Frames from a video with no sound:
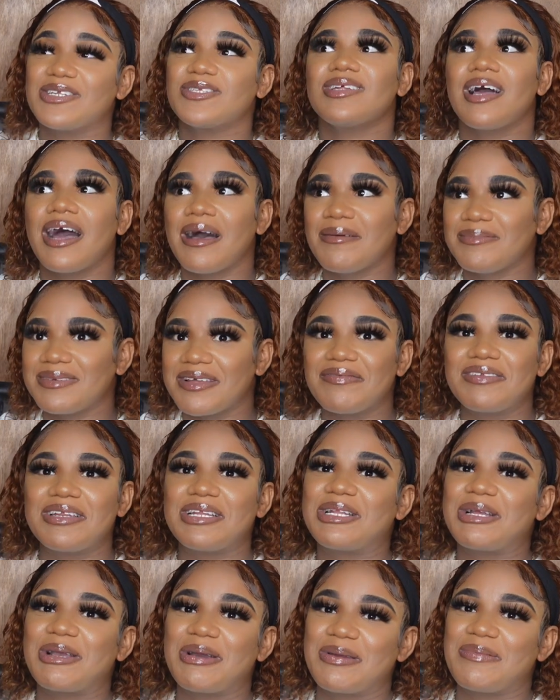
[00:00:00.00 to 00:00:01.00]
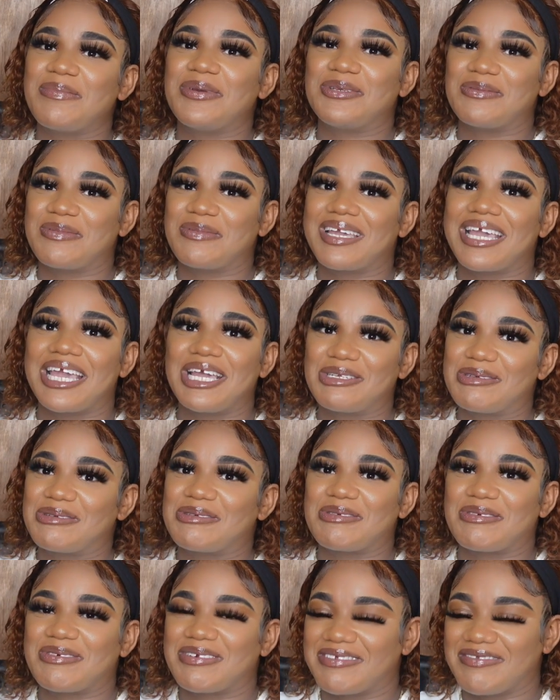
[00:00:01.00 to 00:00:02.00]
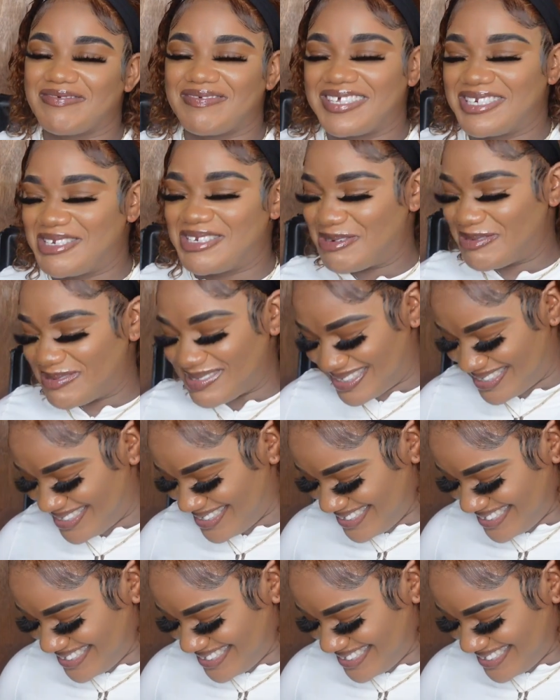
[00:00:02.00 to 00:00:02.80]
So I'm definitely going to be doing hair tutorial videos.